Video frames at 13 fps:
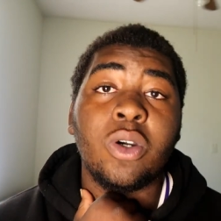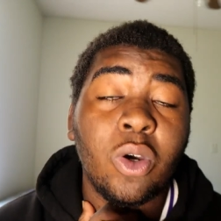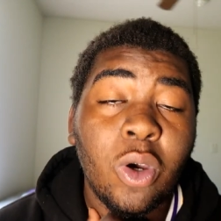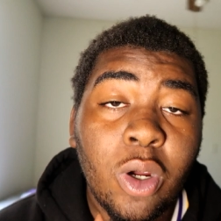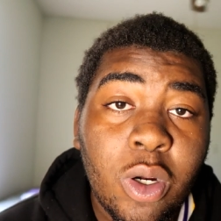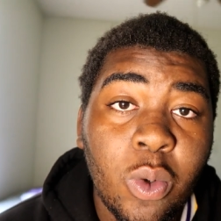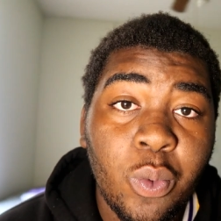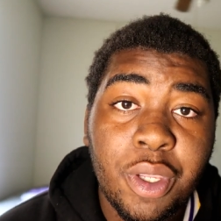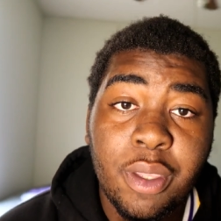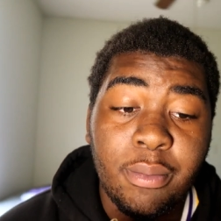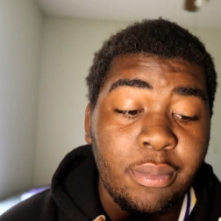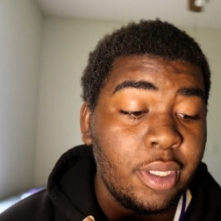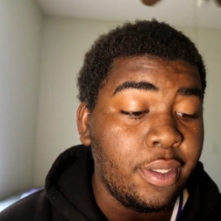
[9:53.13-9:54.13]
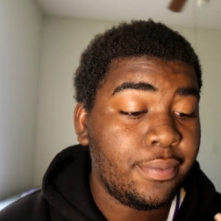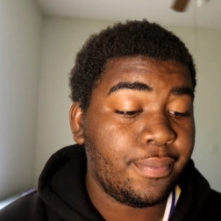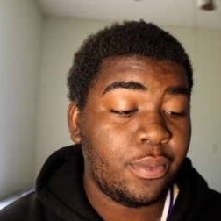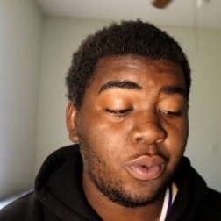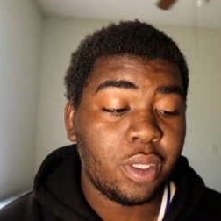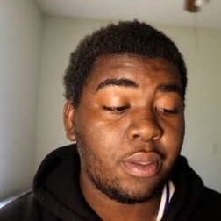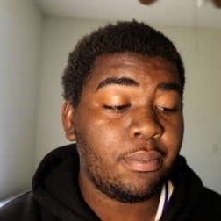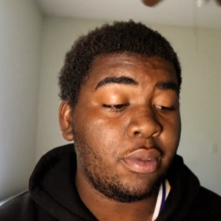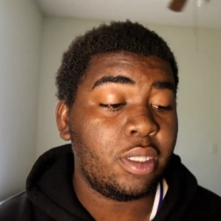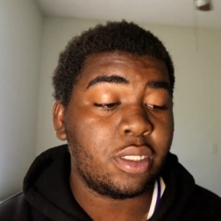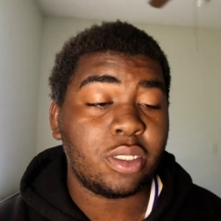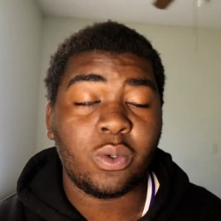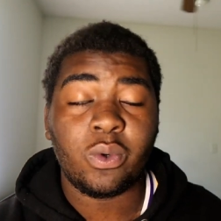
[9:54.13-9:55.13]
or we can
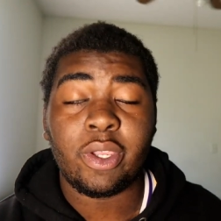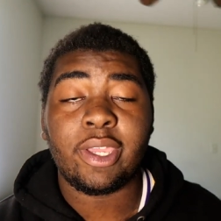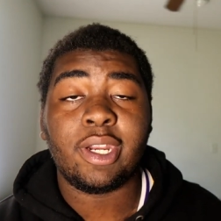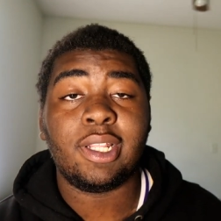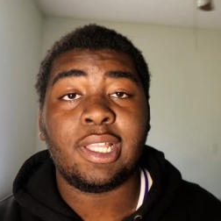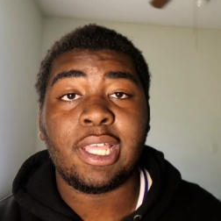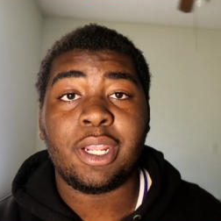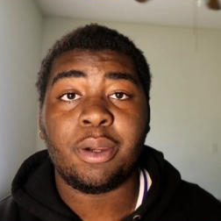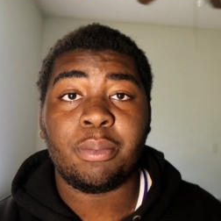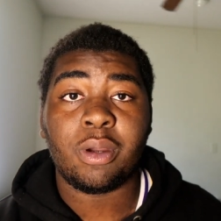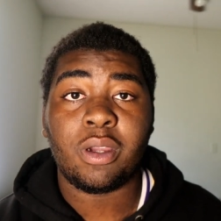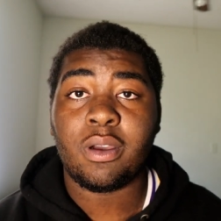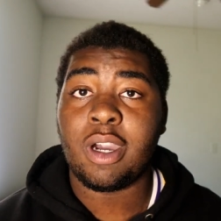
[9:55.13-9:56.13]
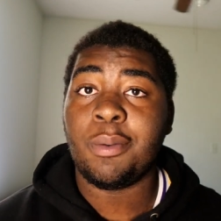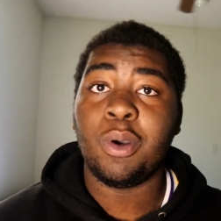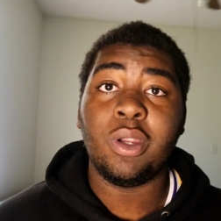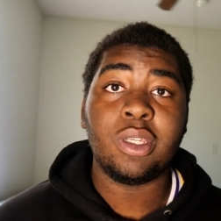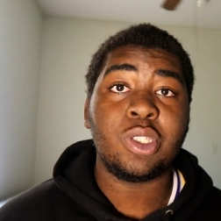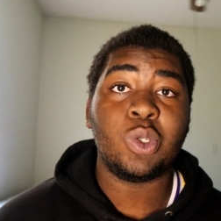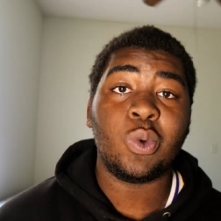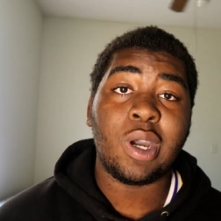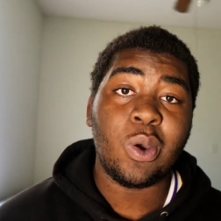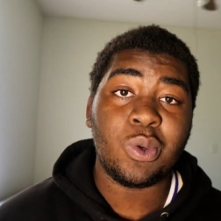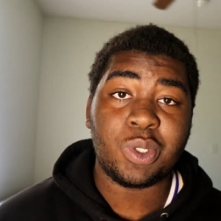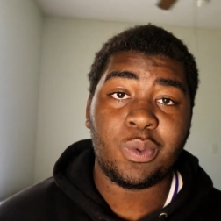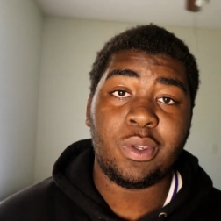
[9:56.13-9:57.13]
meet somewhere in Atlanta, bro. I'm only 2
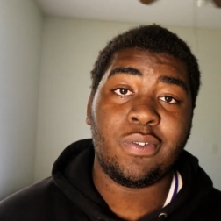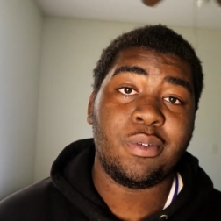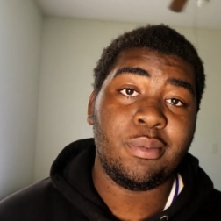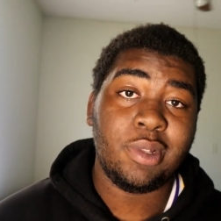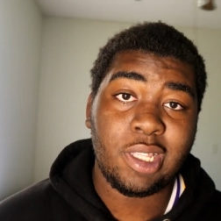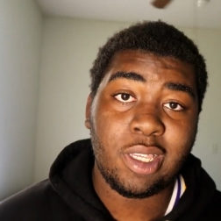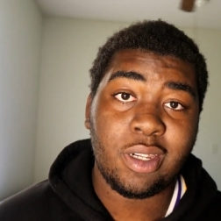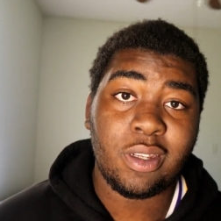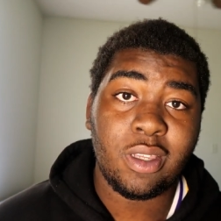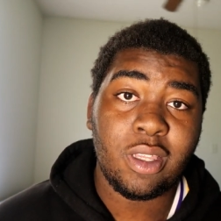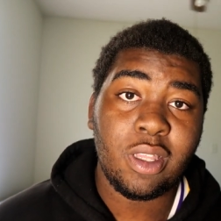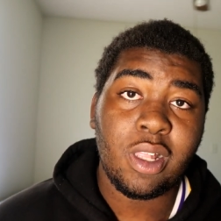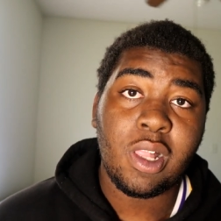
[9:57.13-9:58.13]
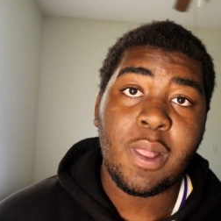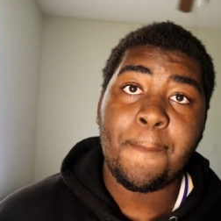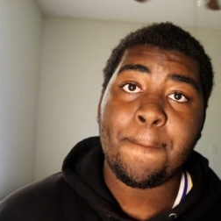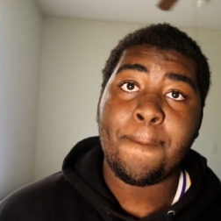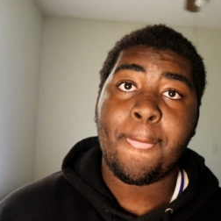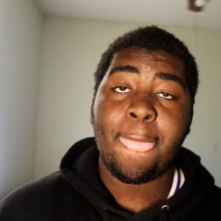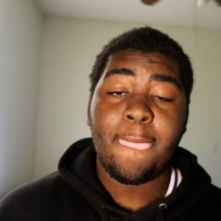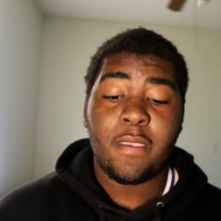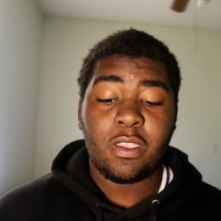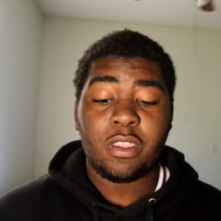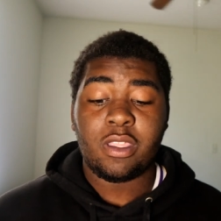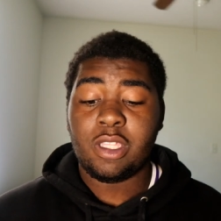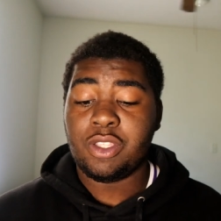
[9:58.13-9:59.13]
hours away from Atlanta.
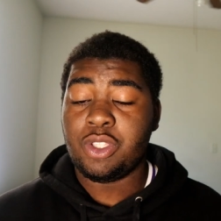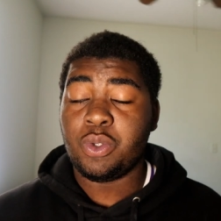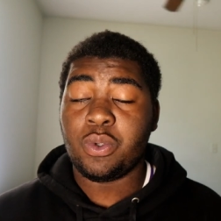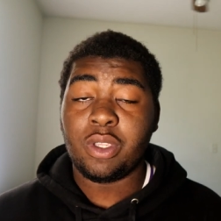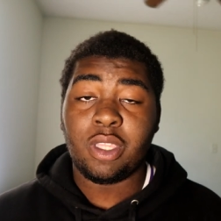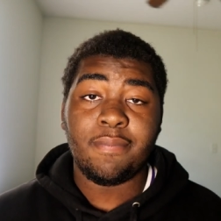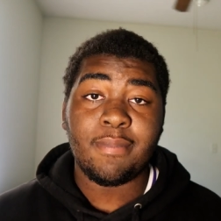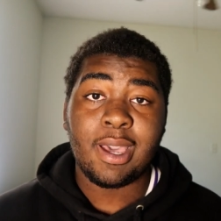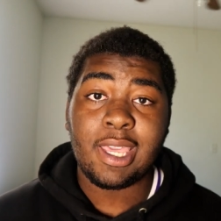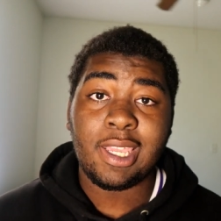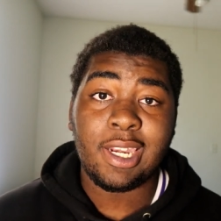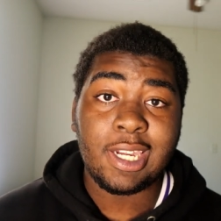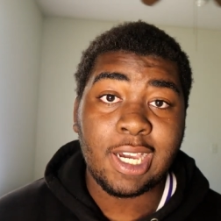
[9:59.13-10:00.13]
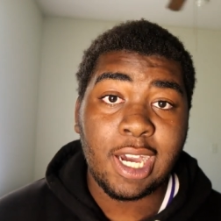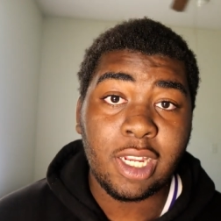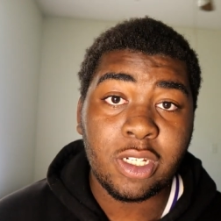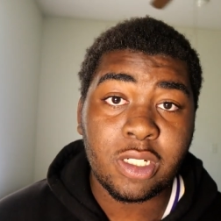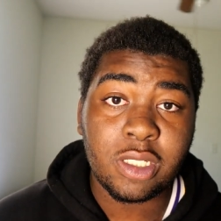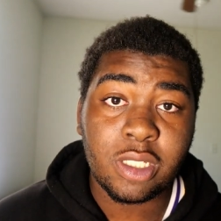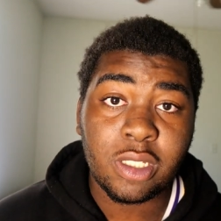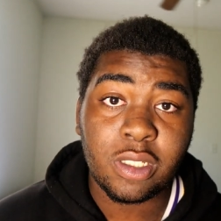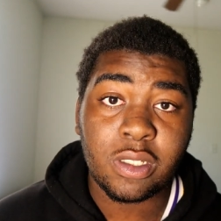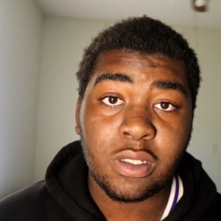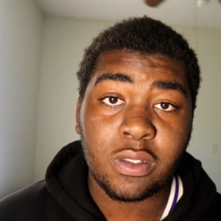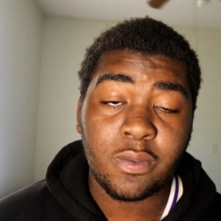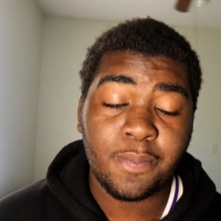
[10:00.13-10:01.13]
Either you can give me my $80,
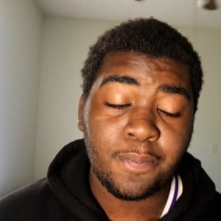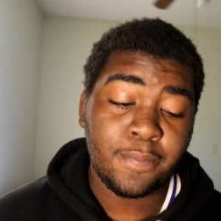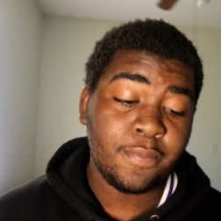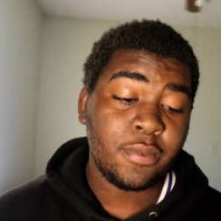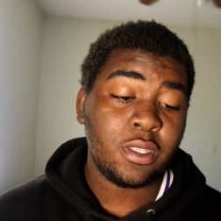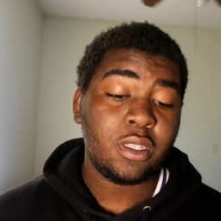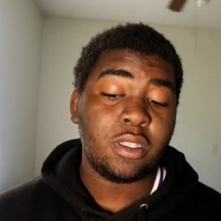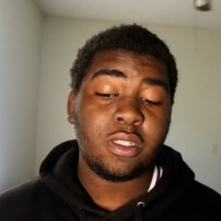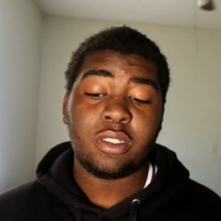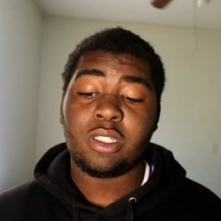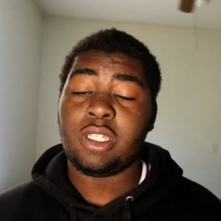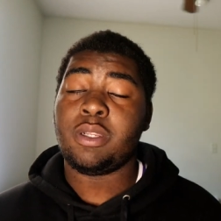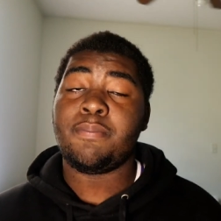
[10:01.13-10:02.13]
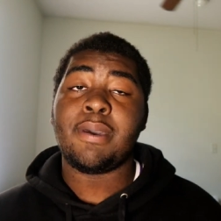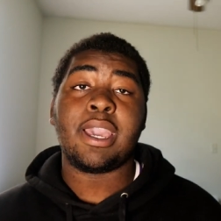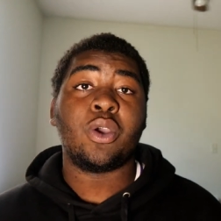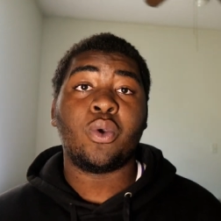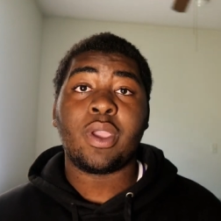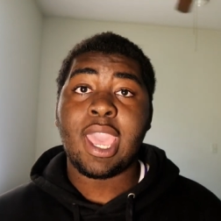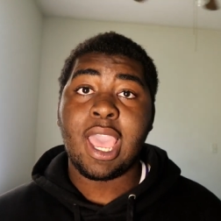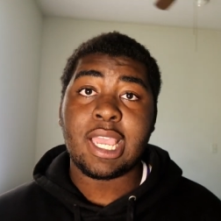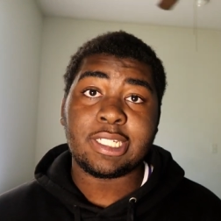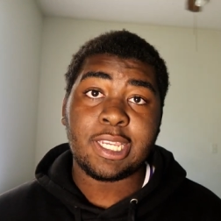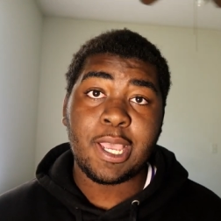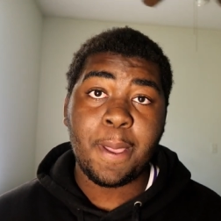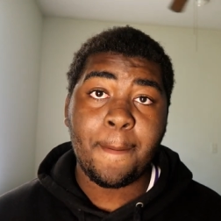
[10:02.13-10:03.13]
send it back on
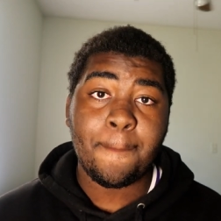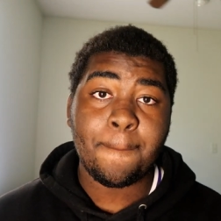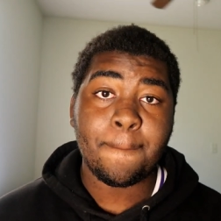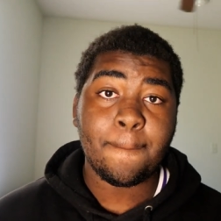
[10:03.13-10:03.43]
Cash App,